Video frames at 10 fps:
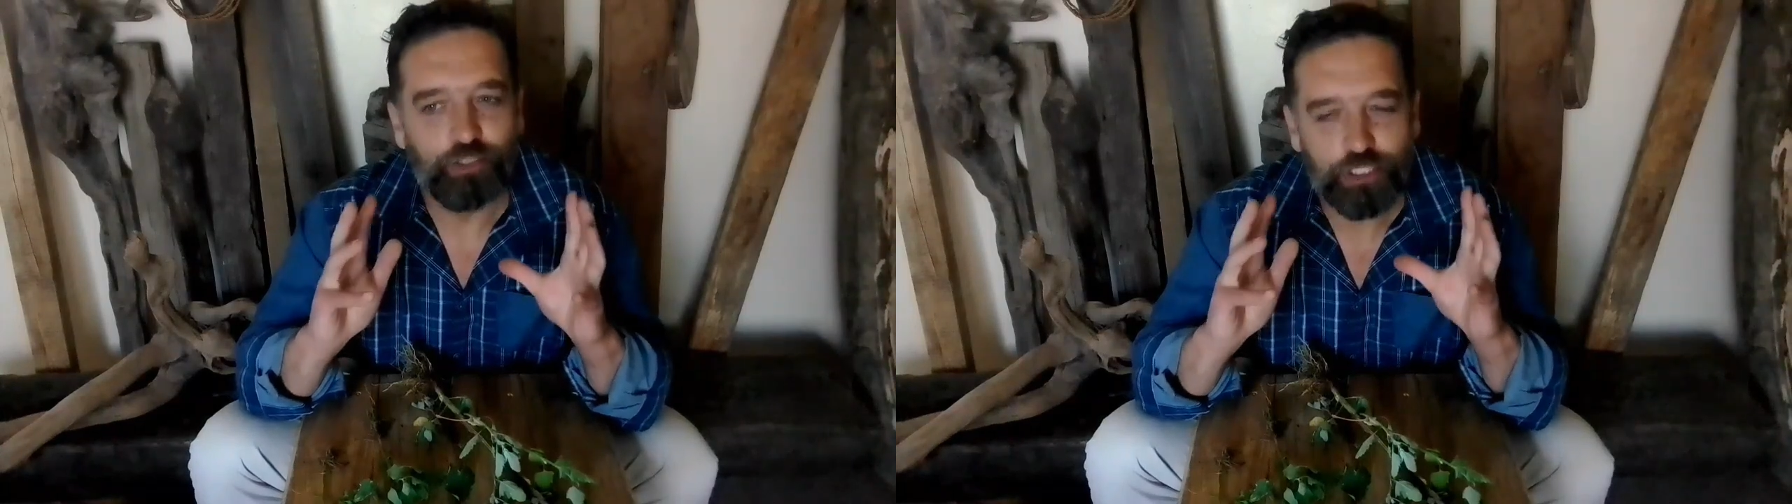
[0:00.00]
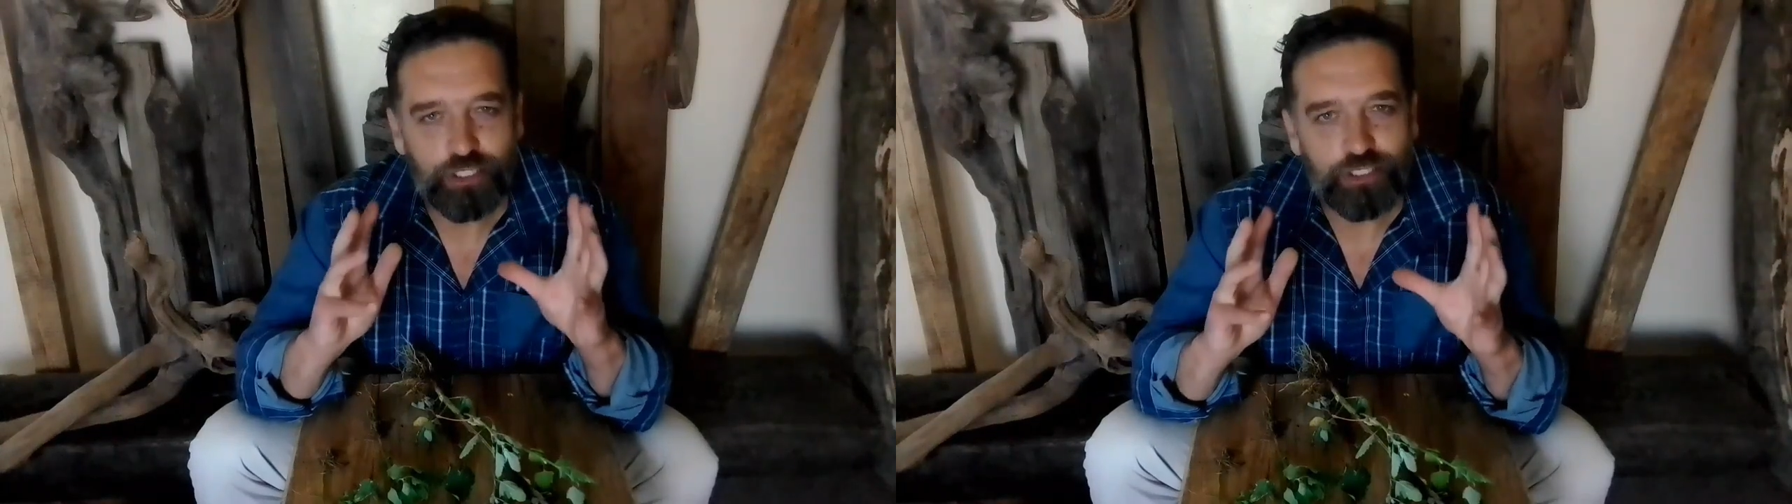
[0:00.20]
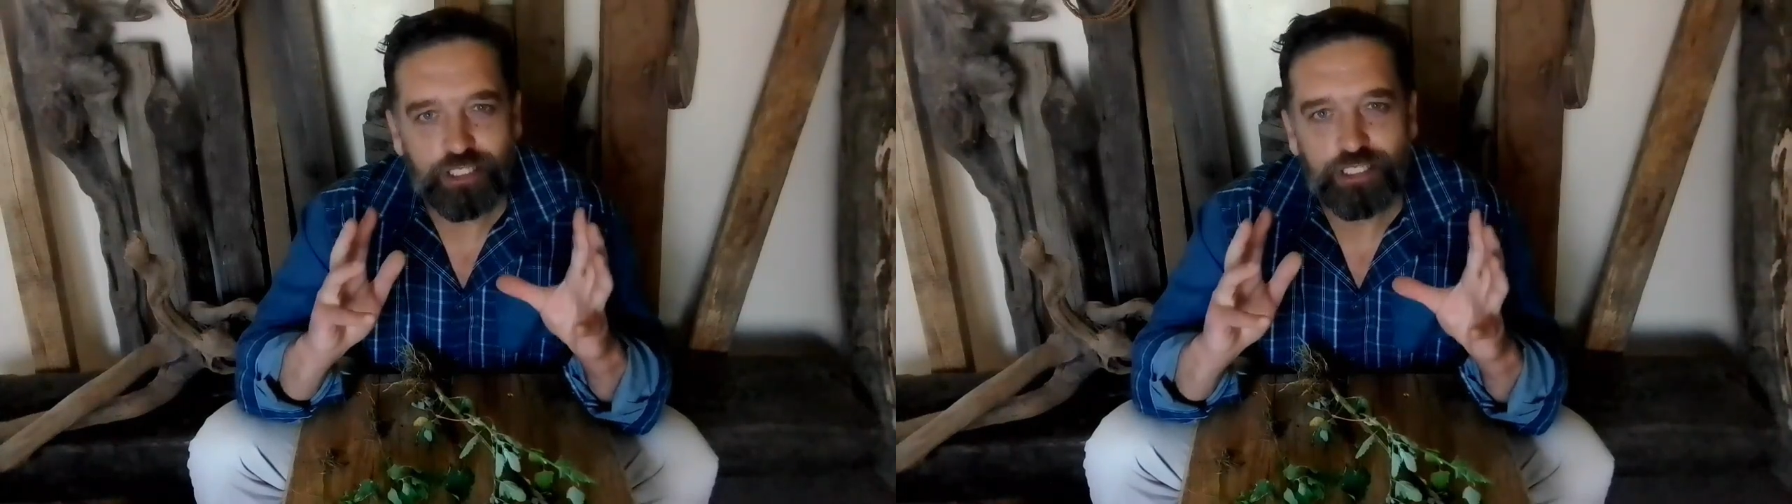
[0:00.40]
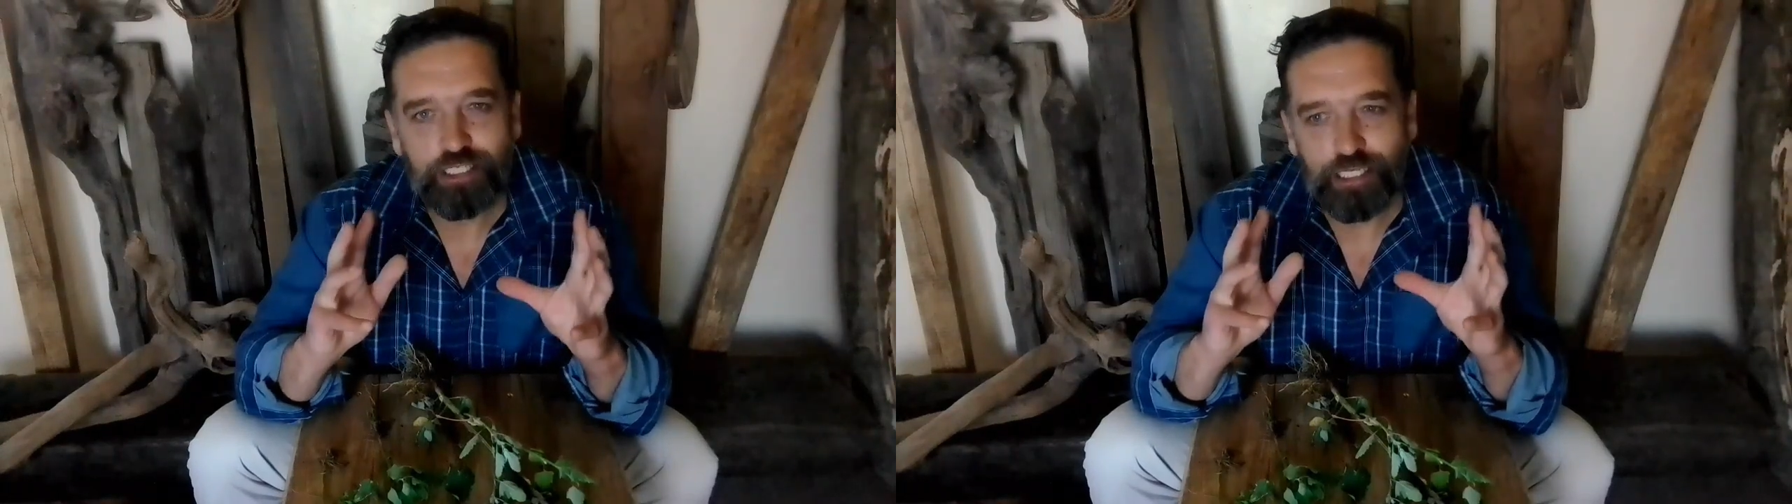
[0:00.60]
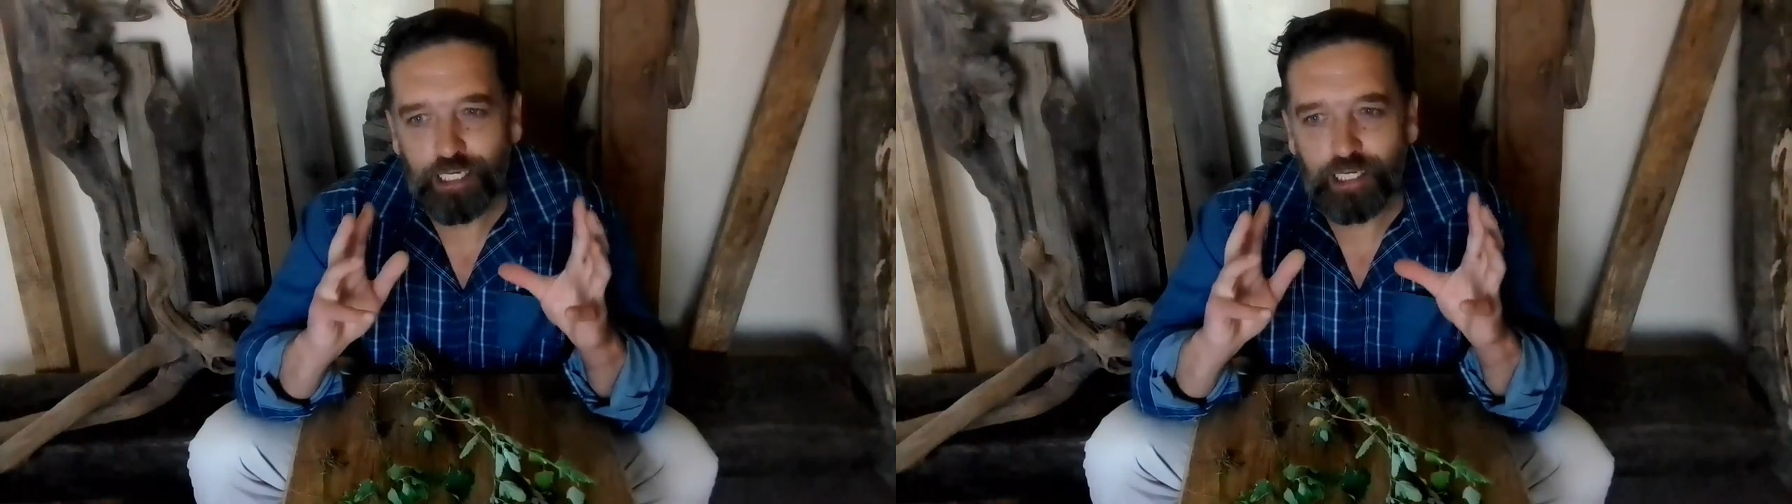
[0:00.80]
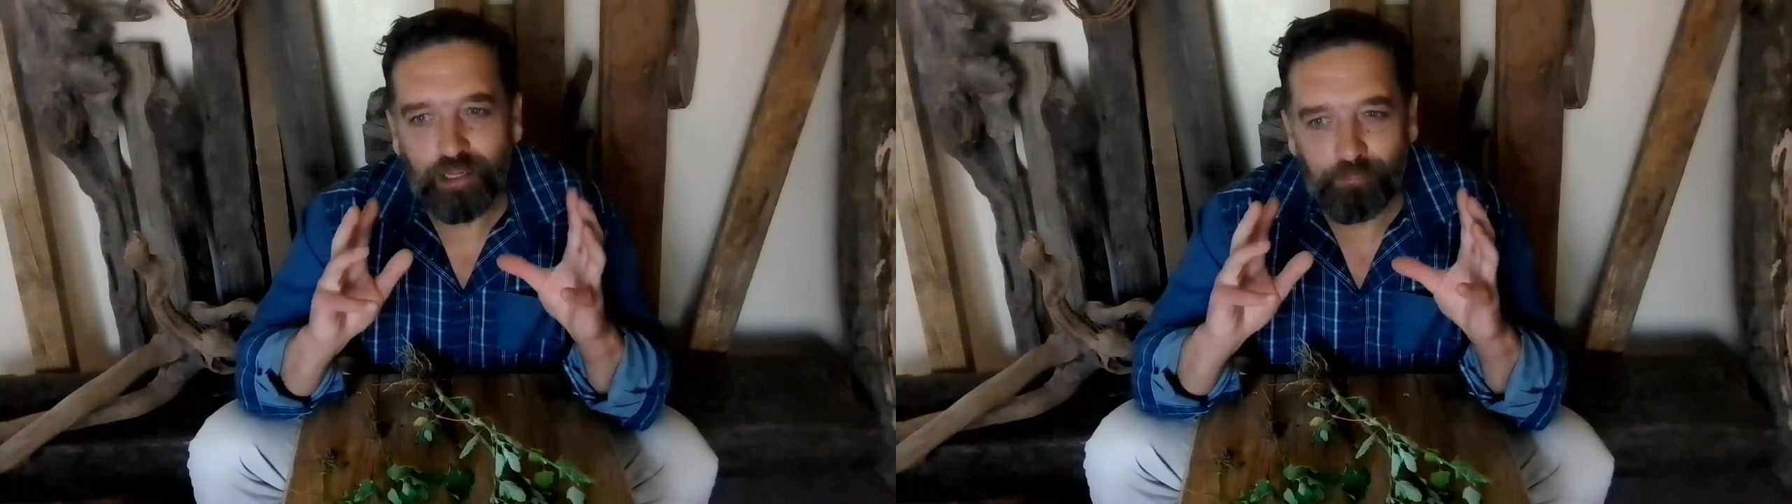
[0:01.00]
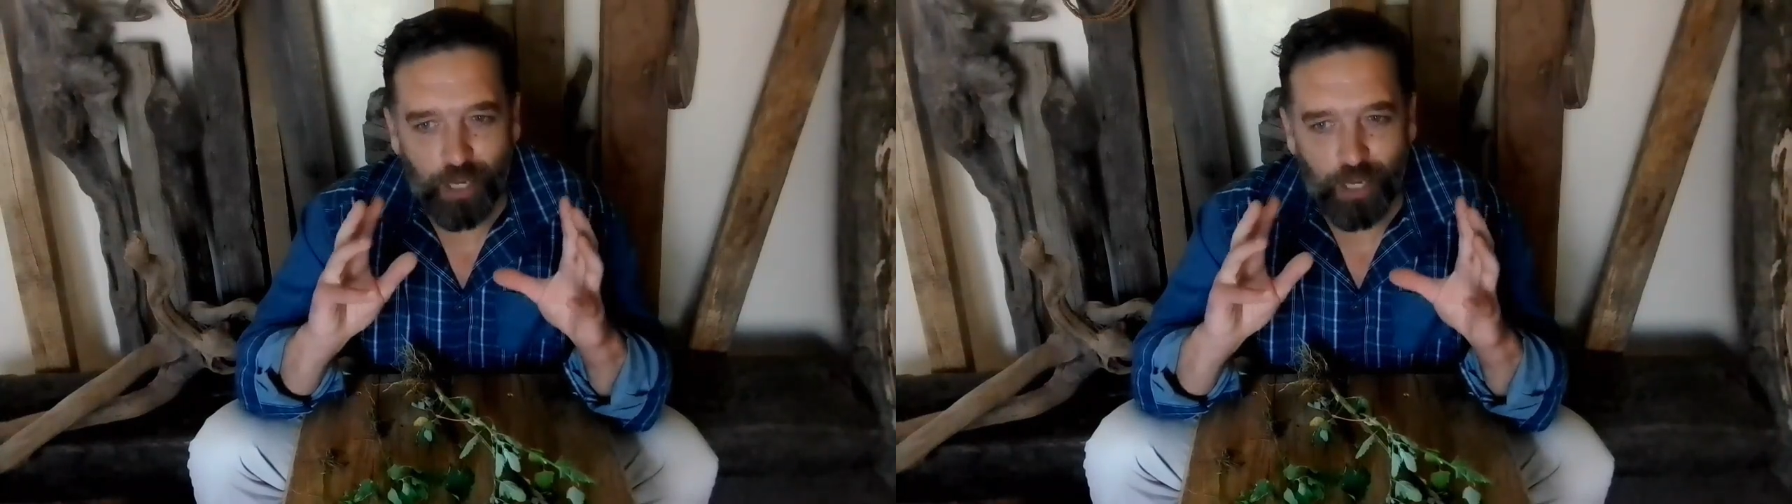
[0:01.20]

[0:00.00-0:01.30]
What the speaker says: This is a